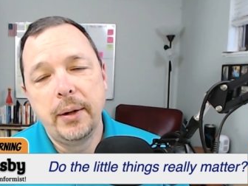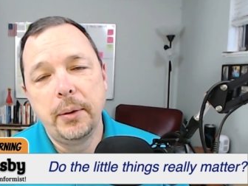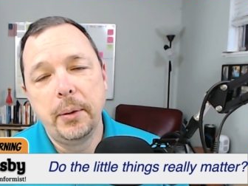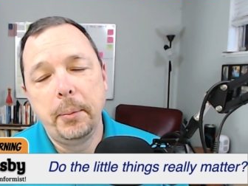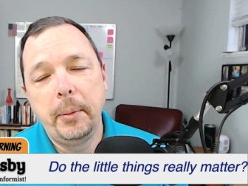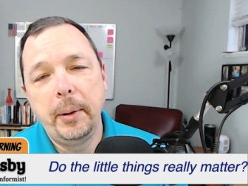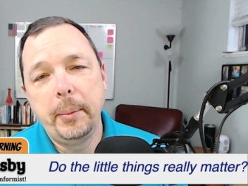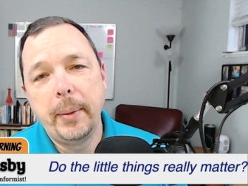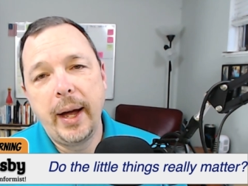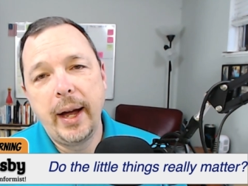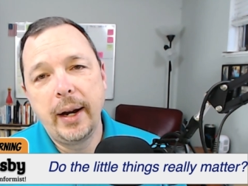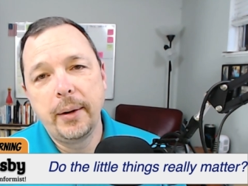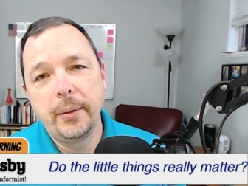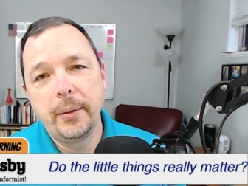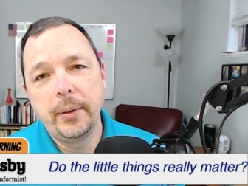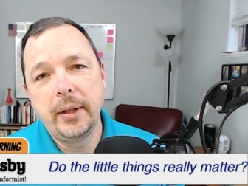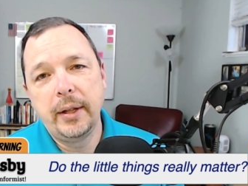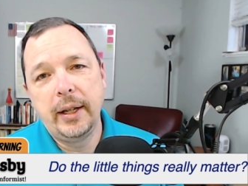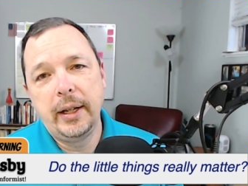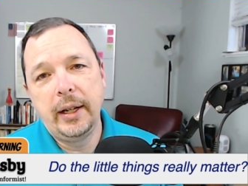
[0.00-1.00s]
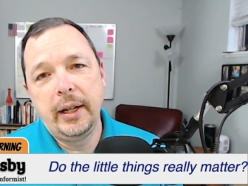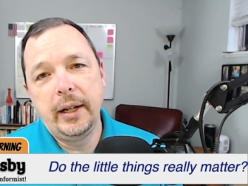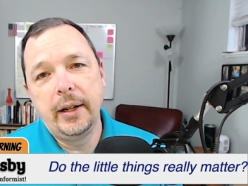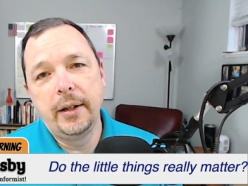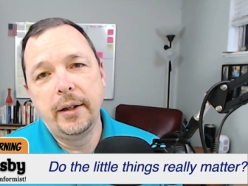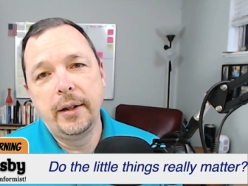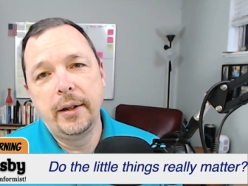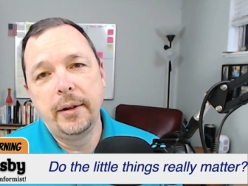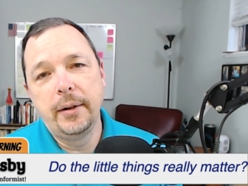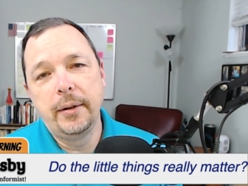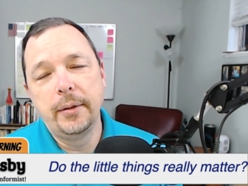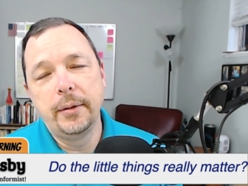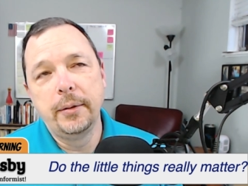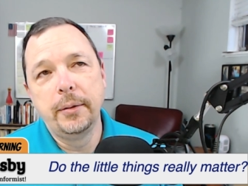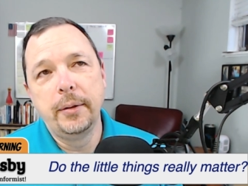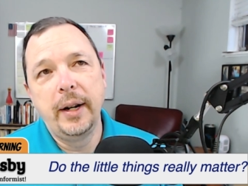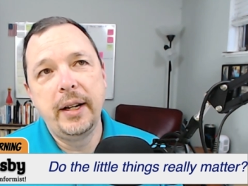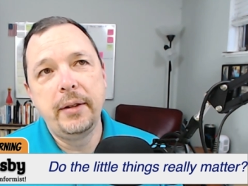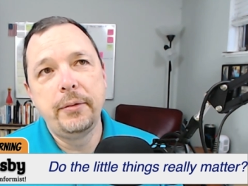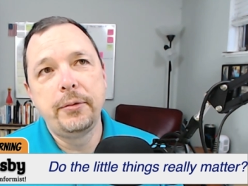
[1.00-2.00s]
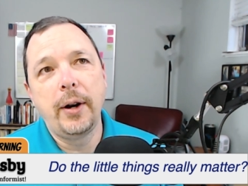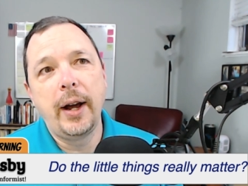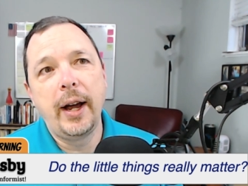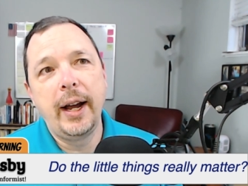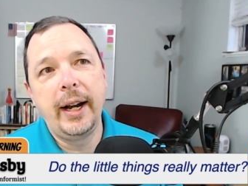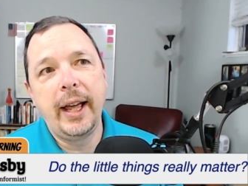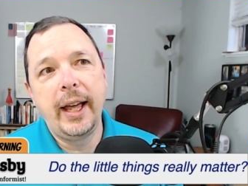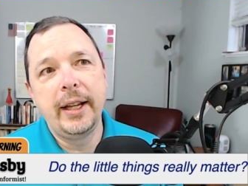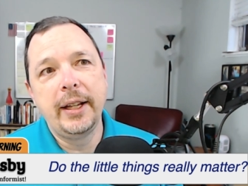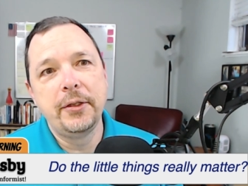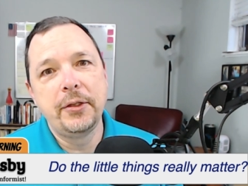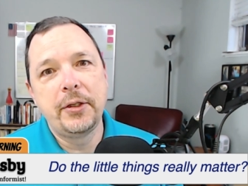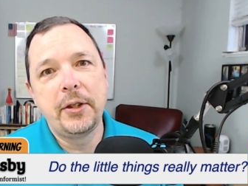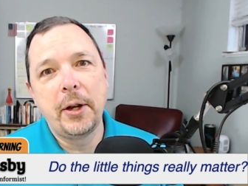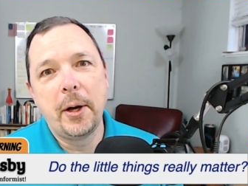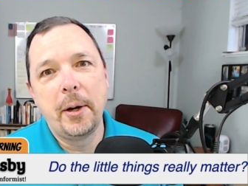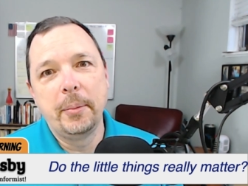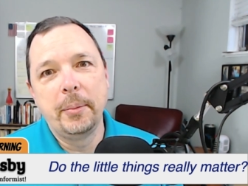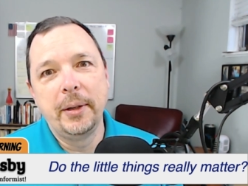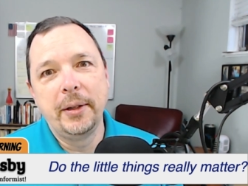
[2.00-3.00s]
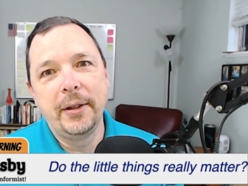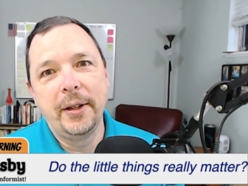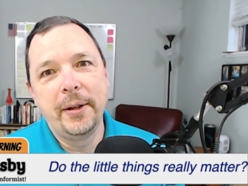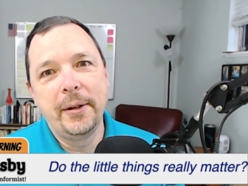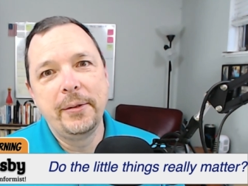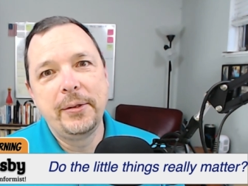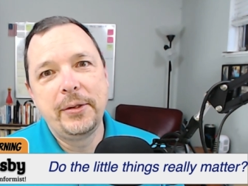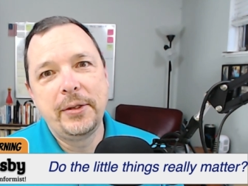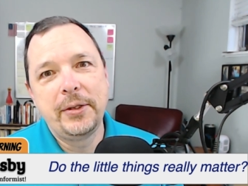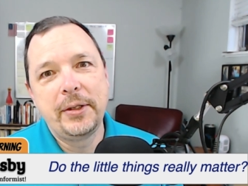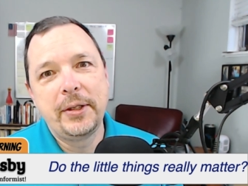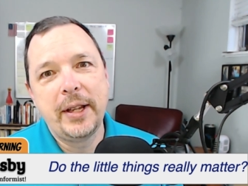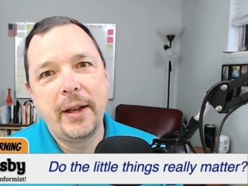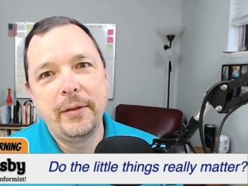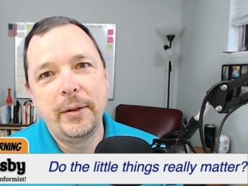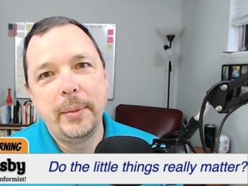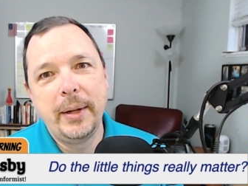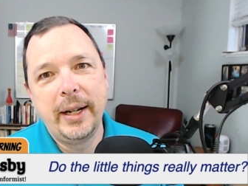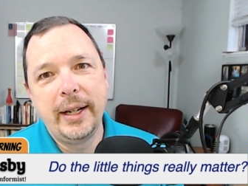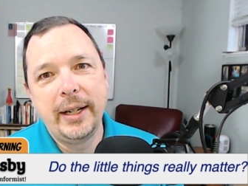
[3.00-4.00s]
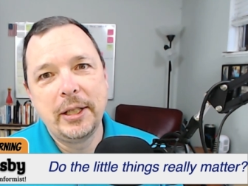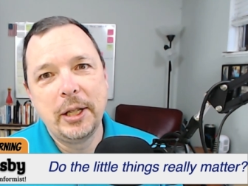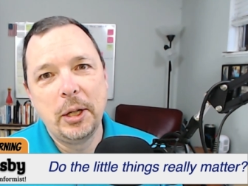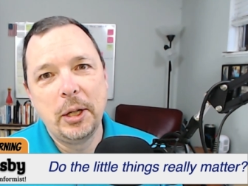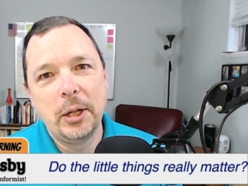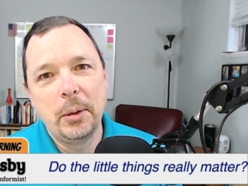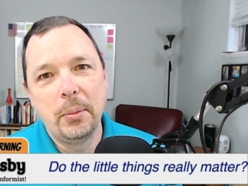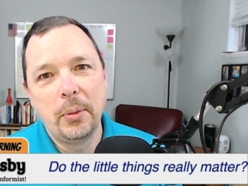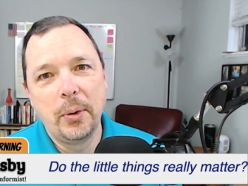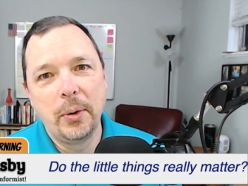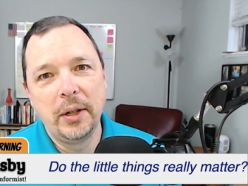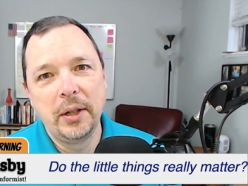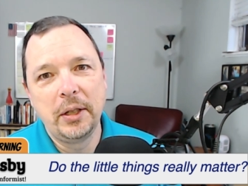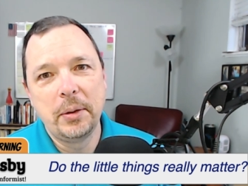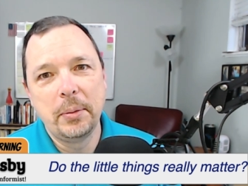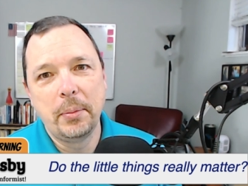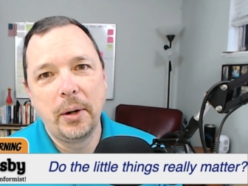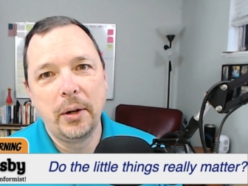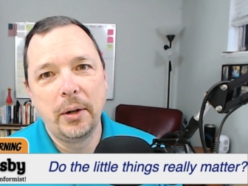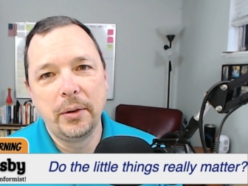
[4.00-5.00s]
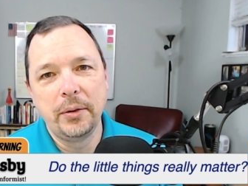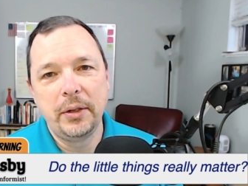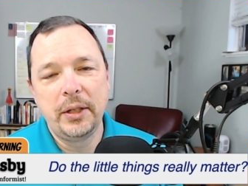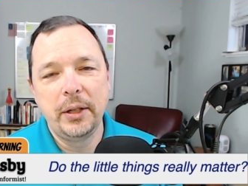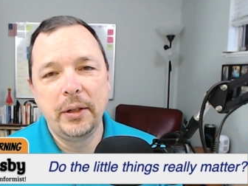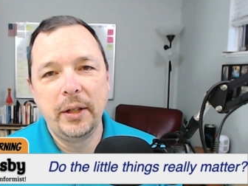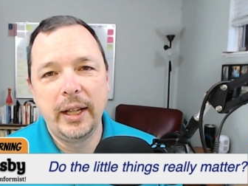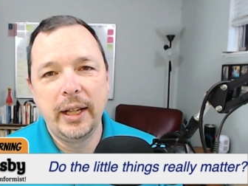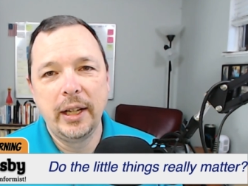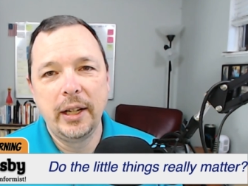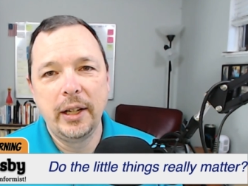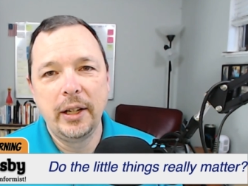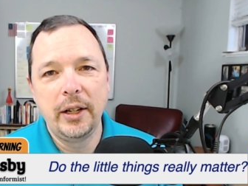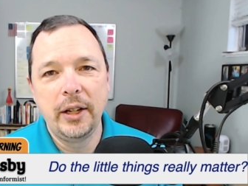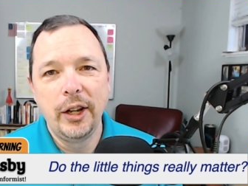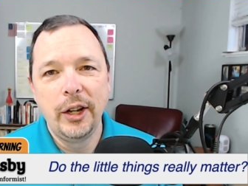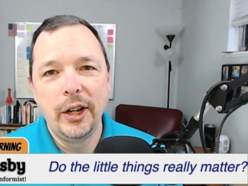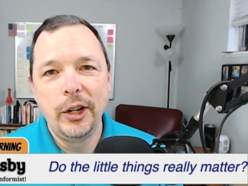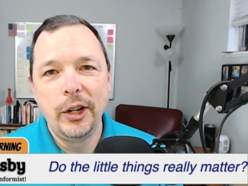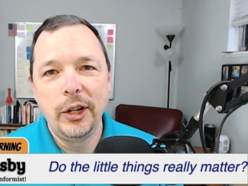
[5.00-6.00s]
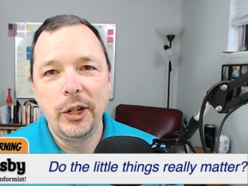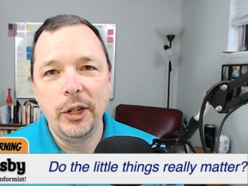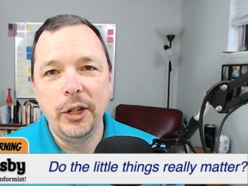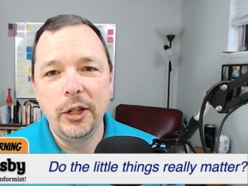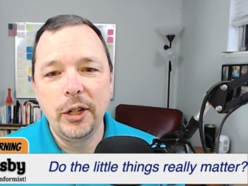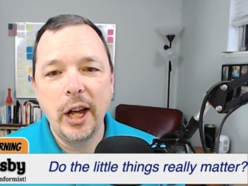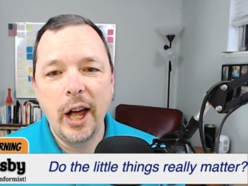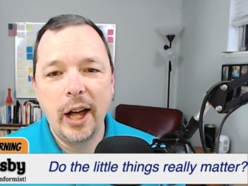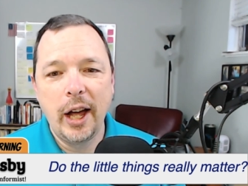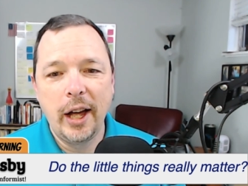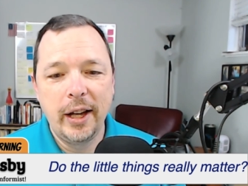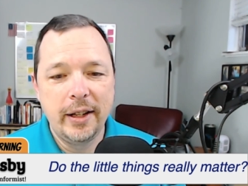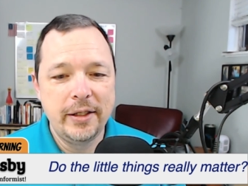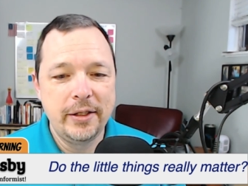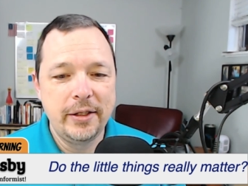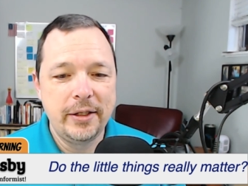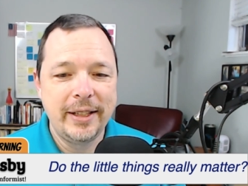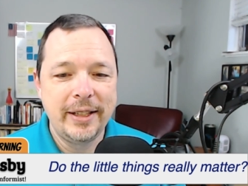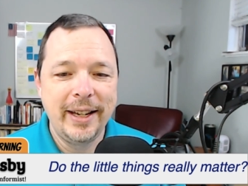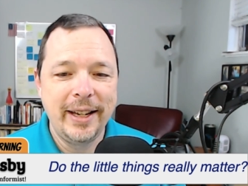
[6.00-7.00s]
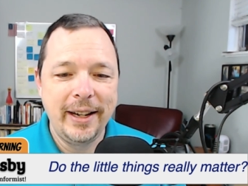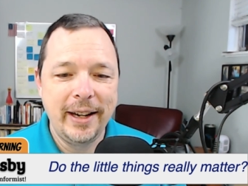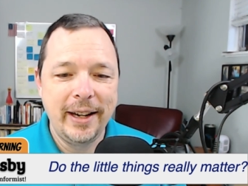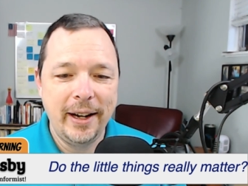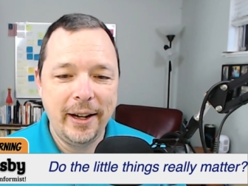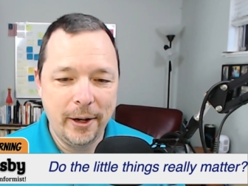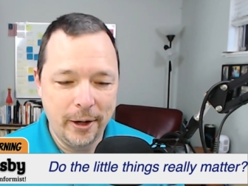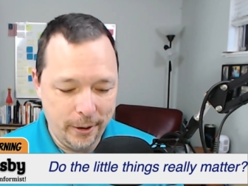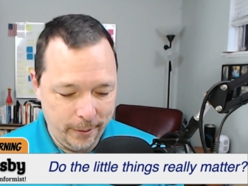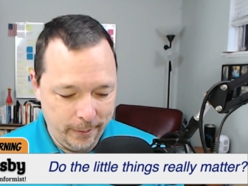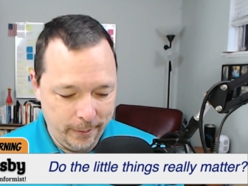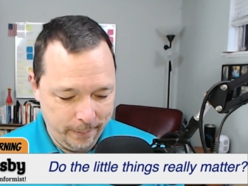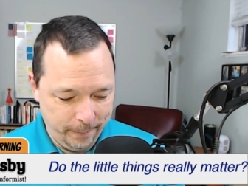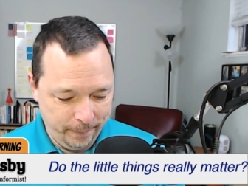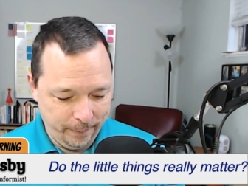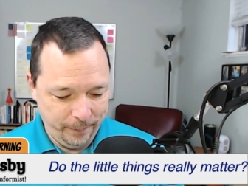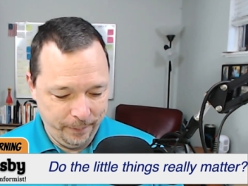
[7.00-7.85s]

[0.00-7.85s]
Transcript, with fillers: We'll be back with a uh, Red Friday installment of 7 Minutes in the Morning tomorrow. Until then, you guys take care.